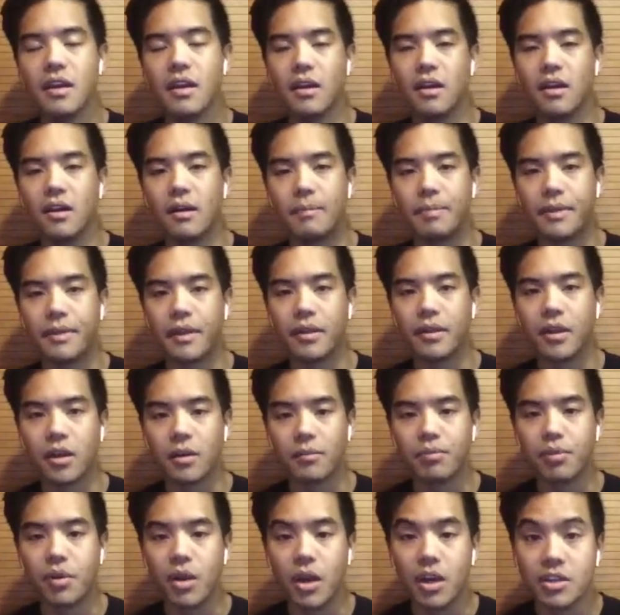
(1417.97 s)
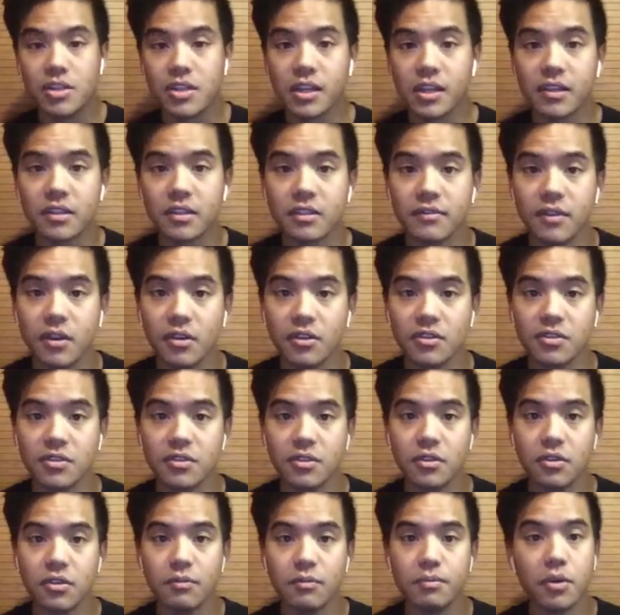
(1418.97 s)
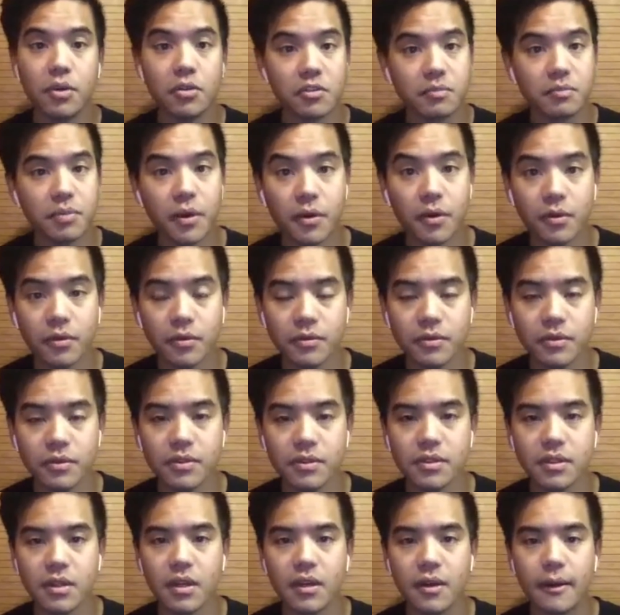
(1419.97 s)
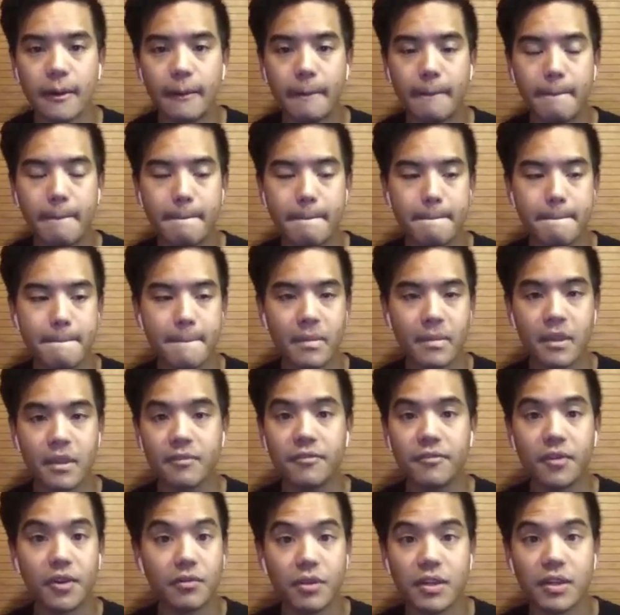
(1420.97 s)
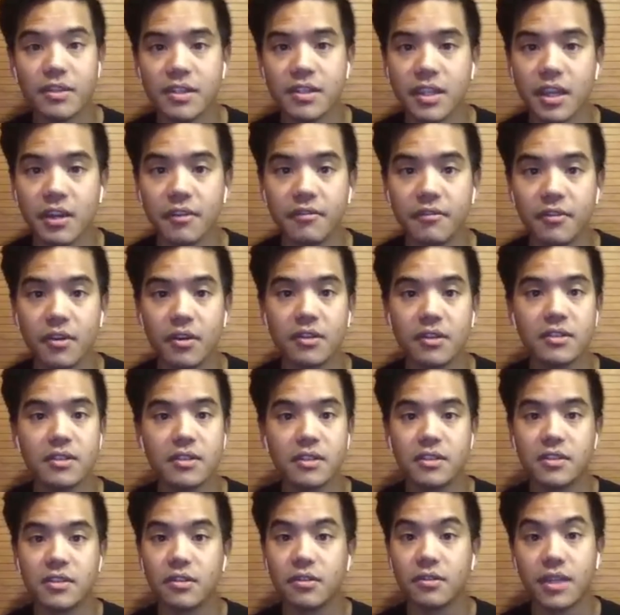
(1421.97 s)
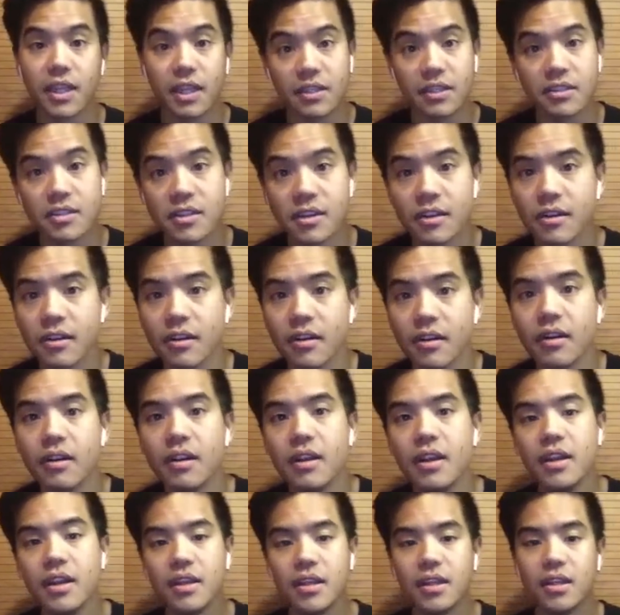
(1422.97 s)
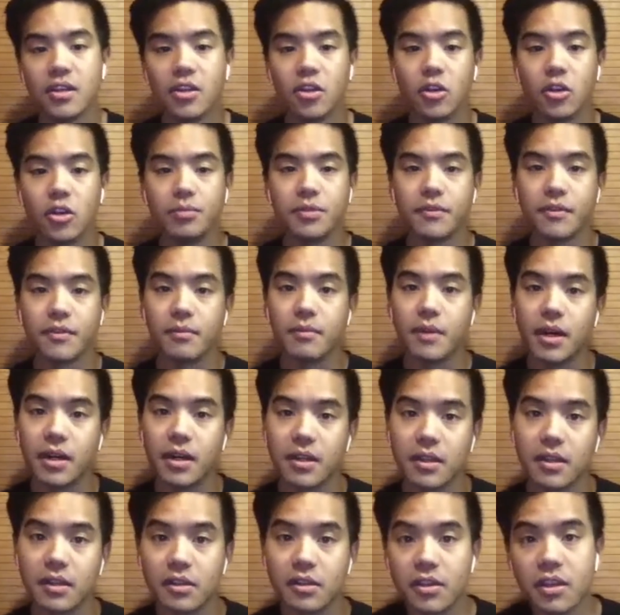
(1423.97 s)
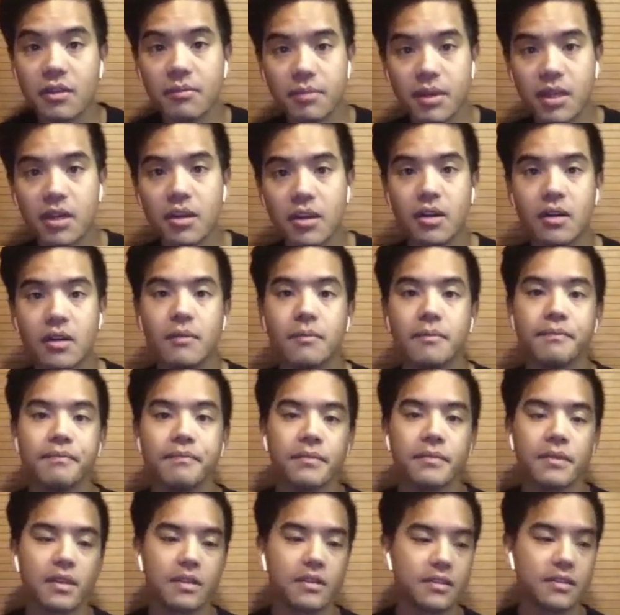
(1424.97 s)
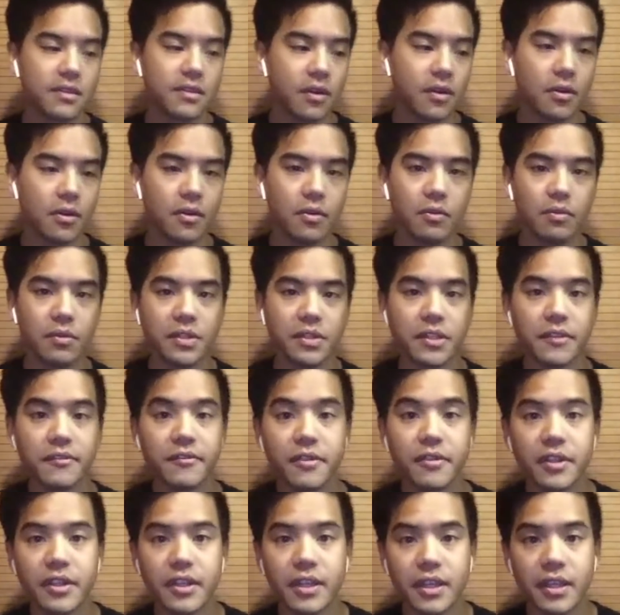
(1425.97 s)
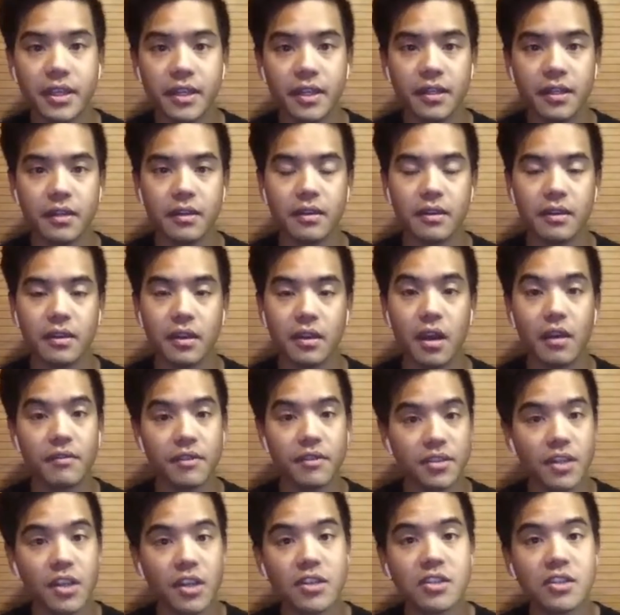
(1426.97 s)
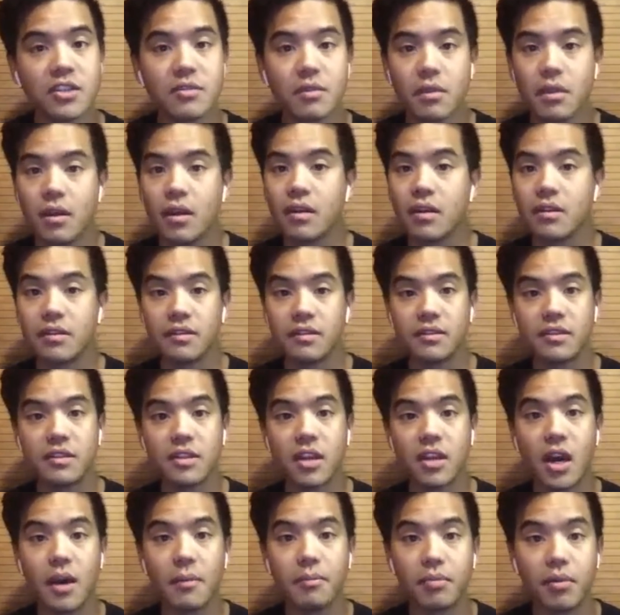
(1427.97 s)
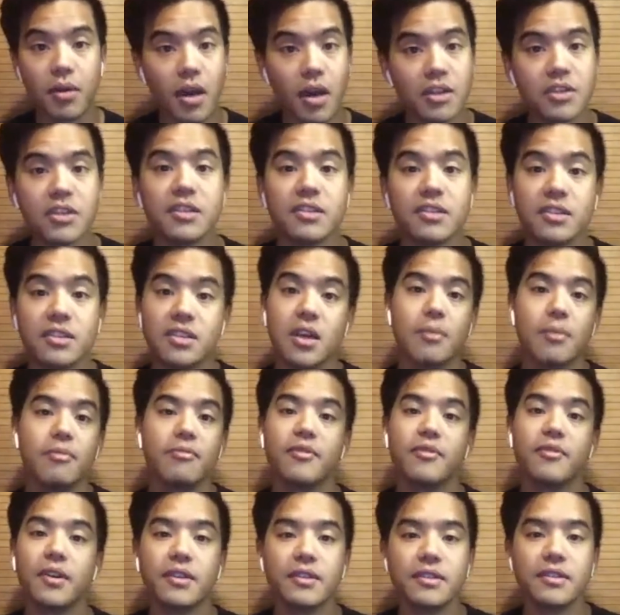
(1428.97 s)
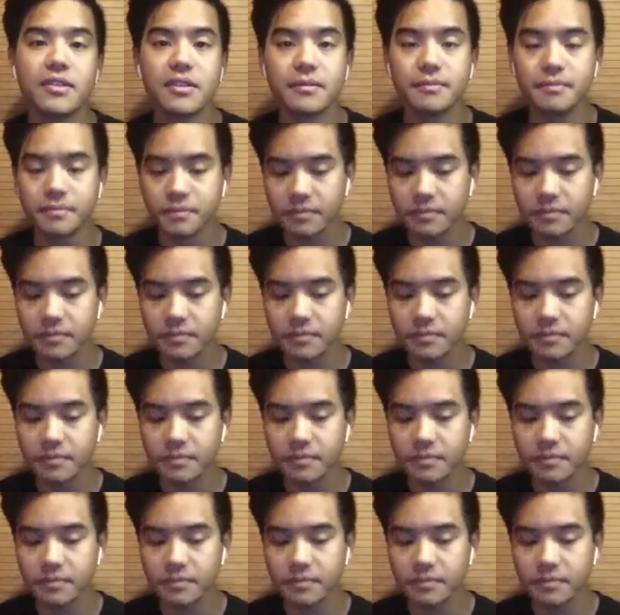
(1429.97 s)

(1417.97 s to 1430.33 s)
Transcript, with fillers: Um, a lot of projects have also postponed um, fundraising efforts until next year in hopes of the market looking better. So we're definitely in conversations with a lot of these top projects and top funds,